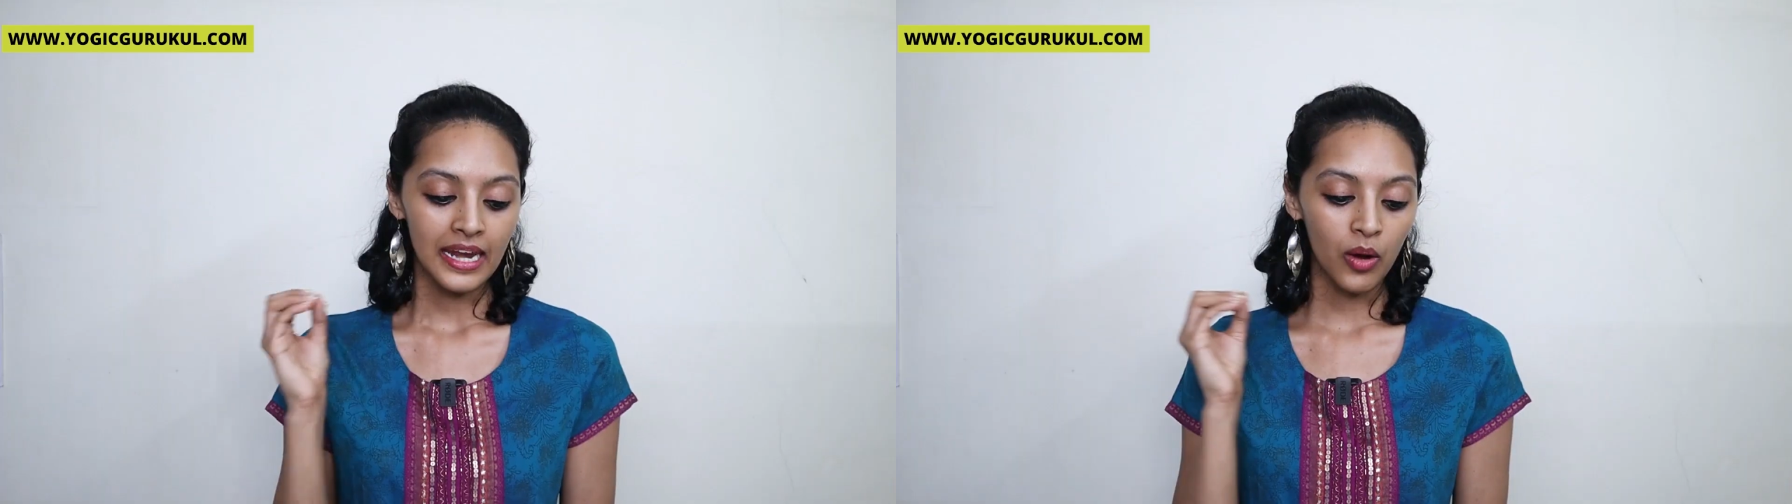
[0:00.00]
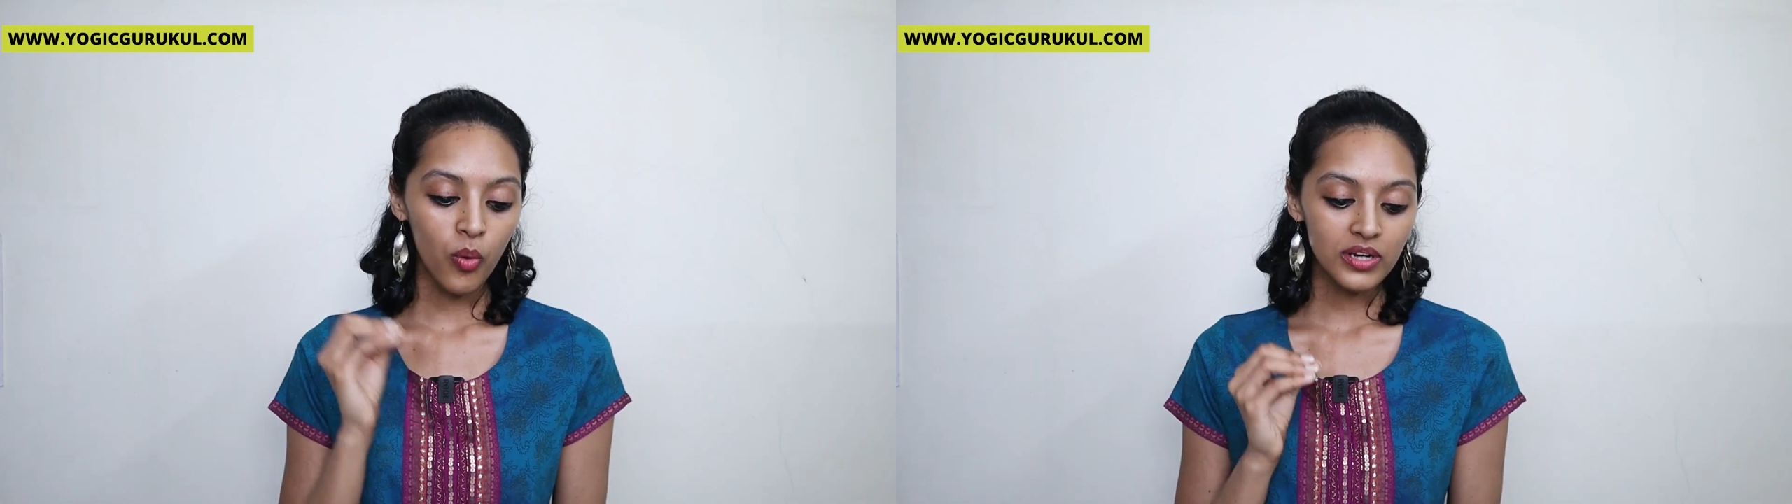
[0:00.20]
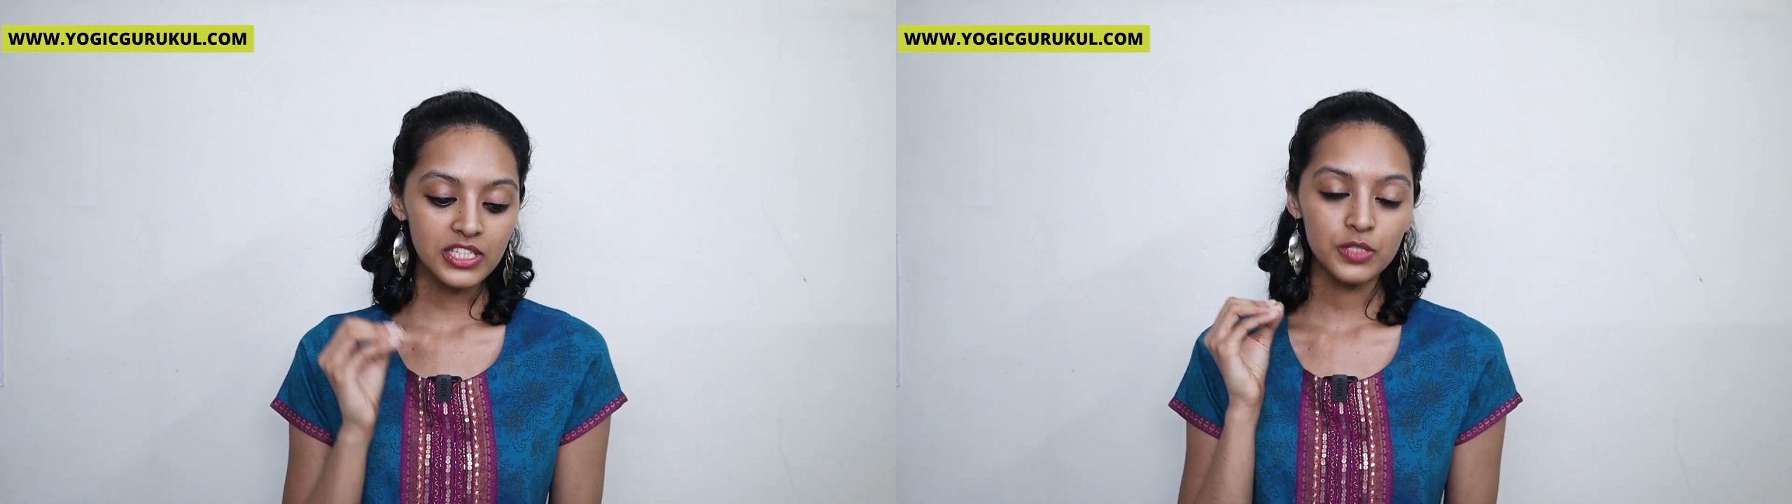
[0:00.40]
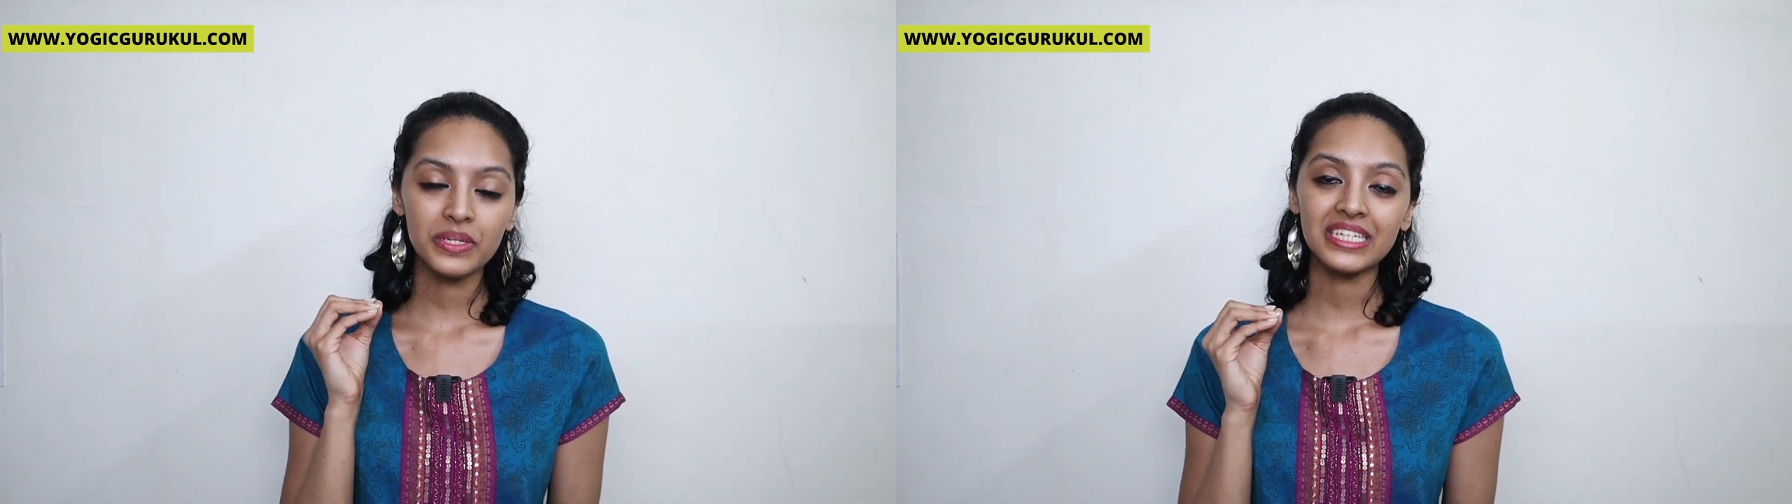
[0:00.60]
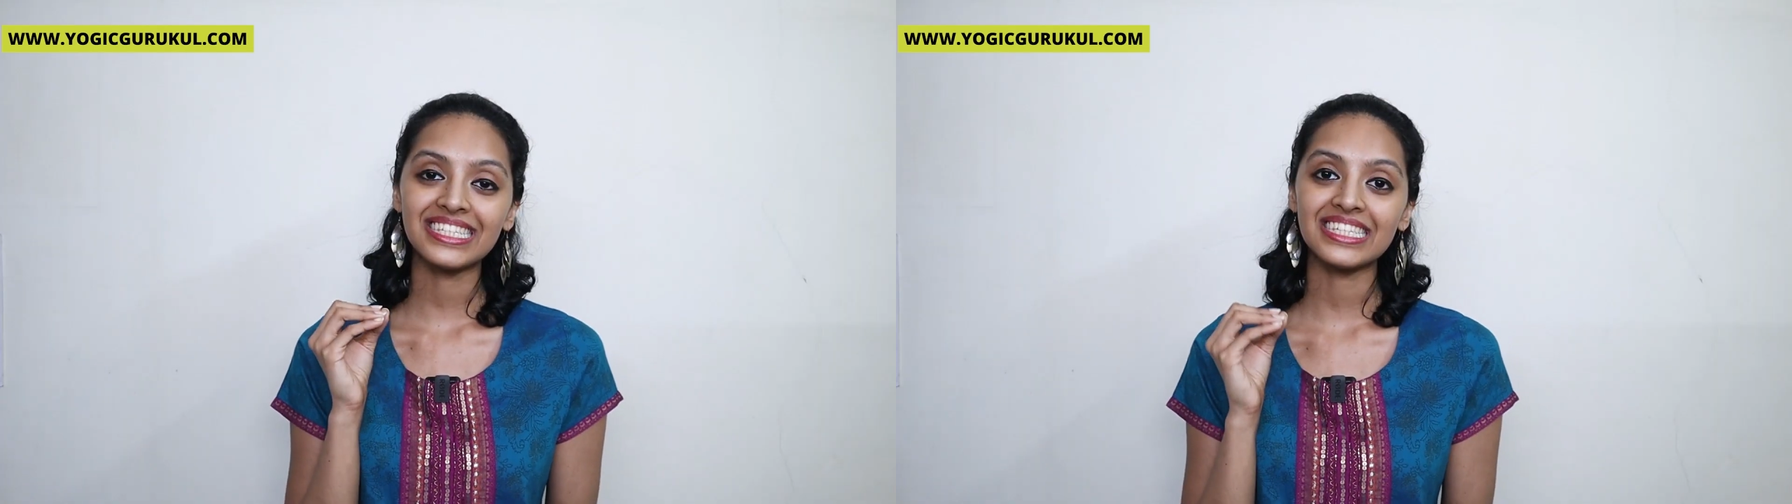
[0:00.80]
Now what is
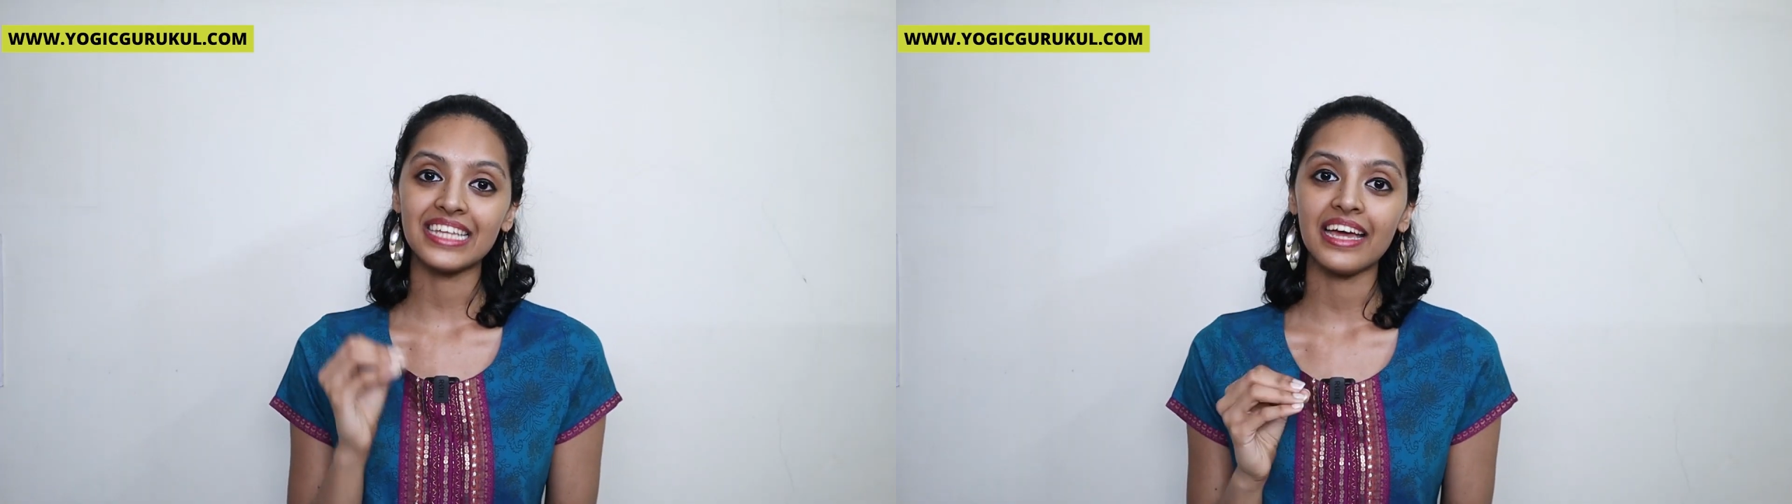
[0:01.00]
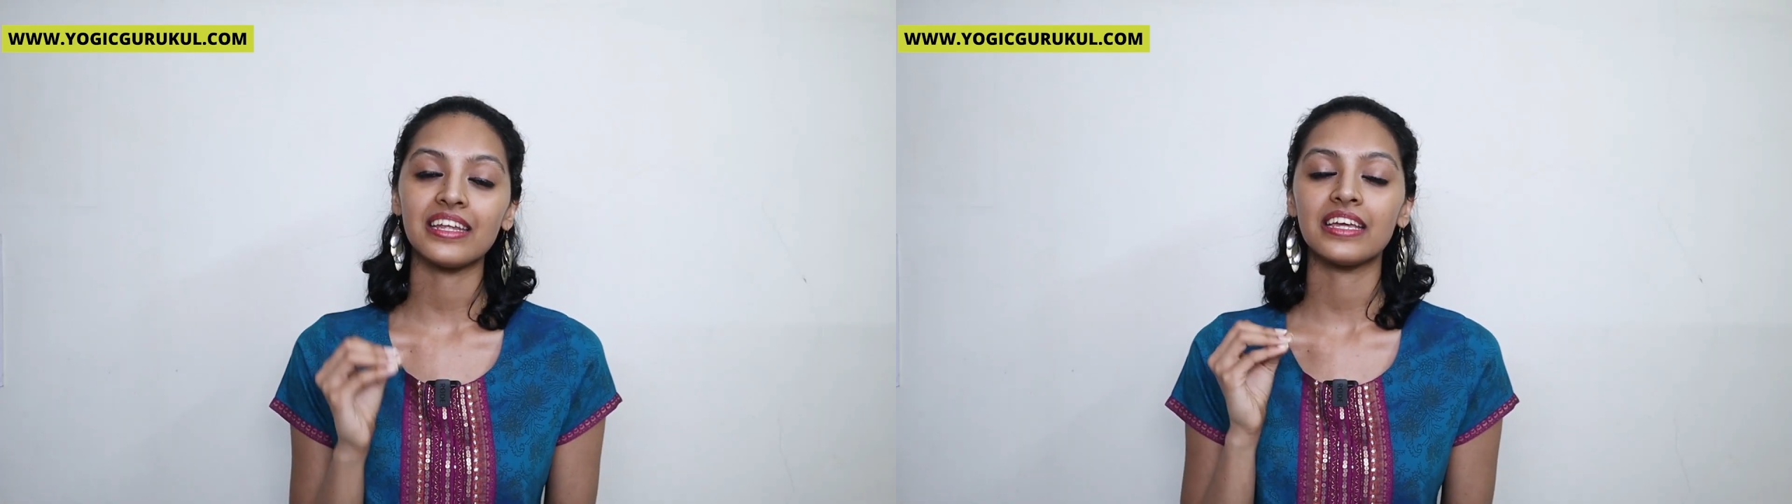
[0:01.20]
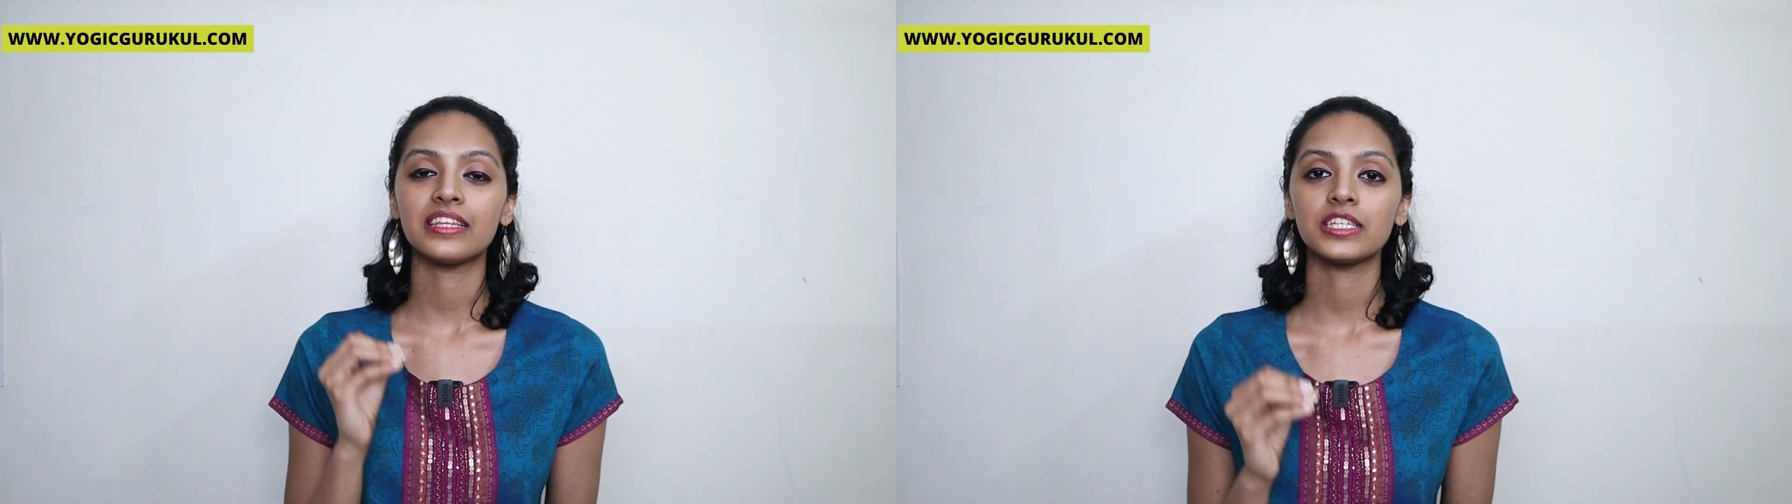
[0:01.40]
being said in